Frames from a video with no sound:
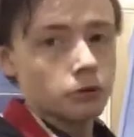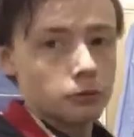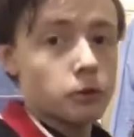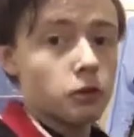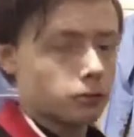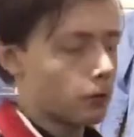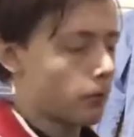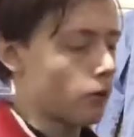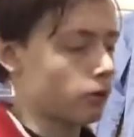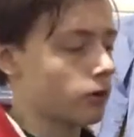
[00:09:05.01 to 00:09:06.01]
It's a usable
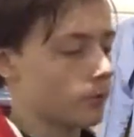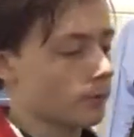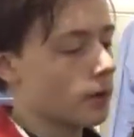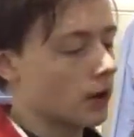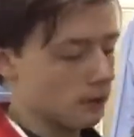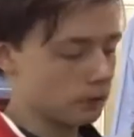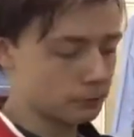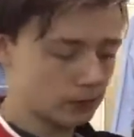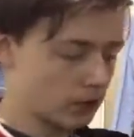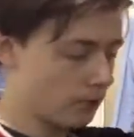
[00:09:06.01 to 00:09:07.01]
pocket. But
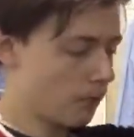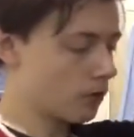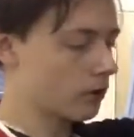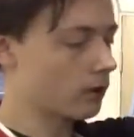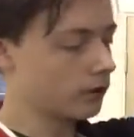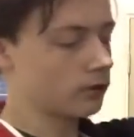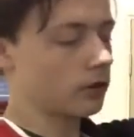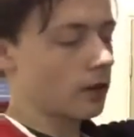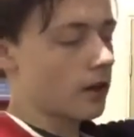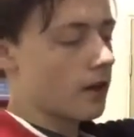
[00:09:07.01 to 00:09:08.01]
speaking of pockets,
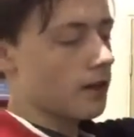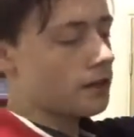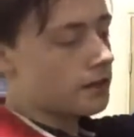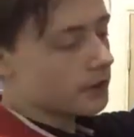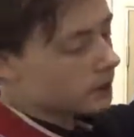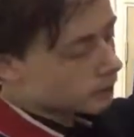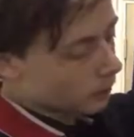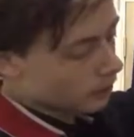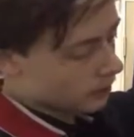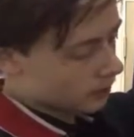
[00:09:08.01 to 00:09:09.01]
these
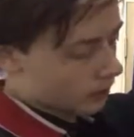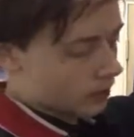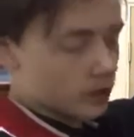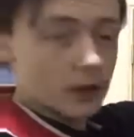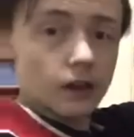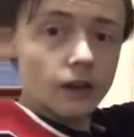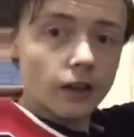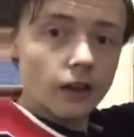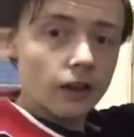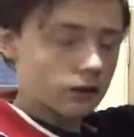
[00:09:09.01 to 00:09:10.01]
pockets down here
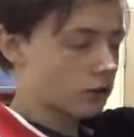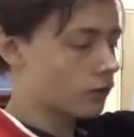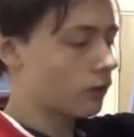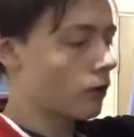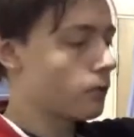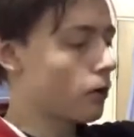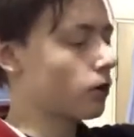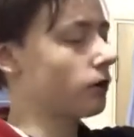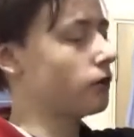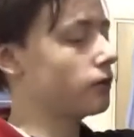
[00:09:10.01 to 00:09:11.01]
are just faux
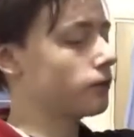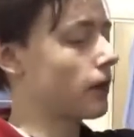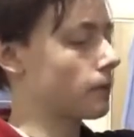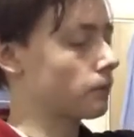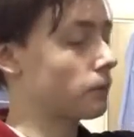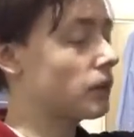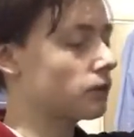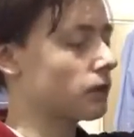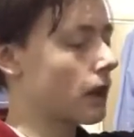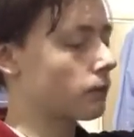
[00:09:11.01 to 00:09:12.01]
pockets. These
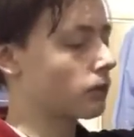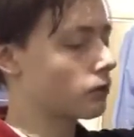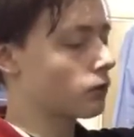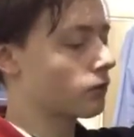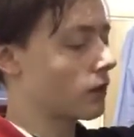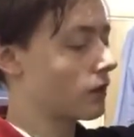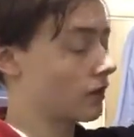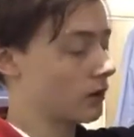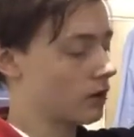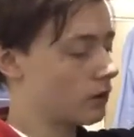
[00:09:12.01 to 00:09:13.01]
flaps are just
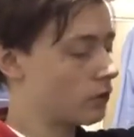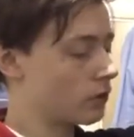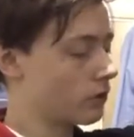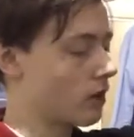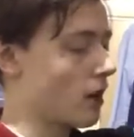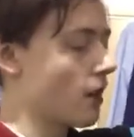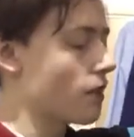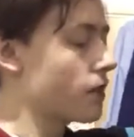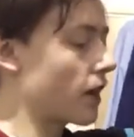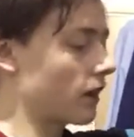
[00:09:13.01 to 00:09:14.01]
fake. They're
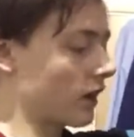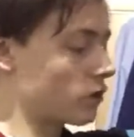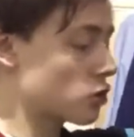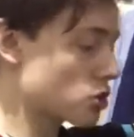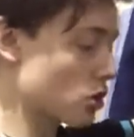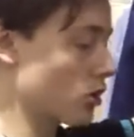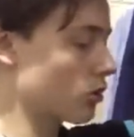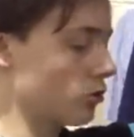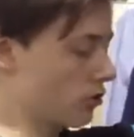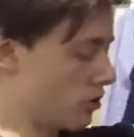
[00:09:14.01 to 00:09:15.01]
there as should,
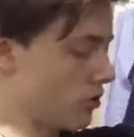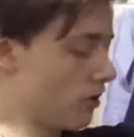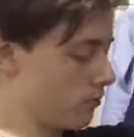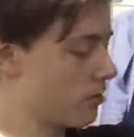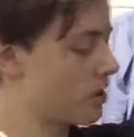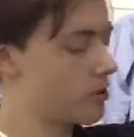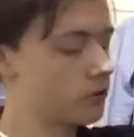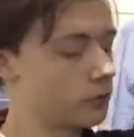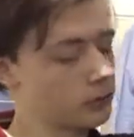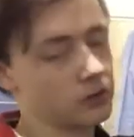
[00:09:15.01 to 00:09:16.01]
because you're not really
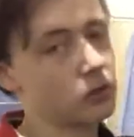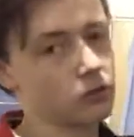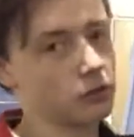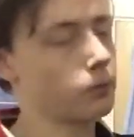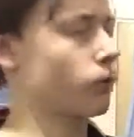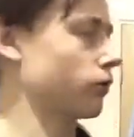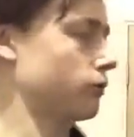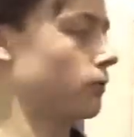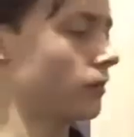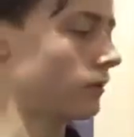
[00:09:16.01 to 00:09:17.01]
supposed to use these pockets,
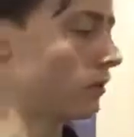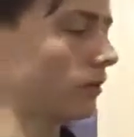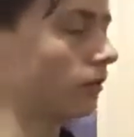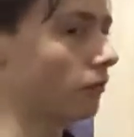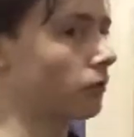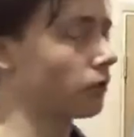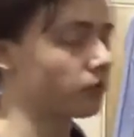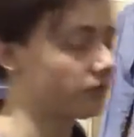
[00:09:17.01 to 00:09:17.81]
but even though the 10th Doctor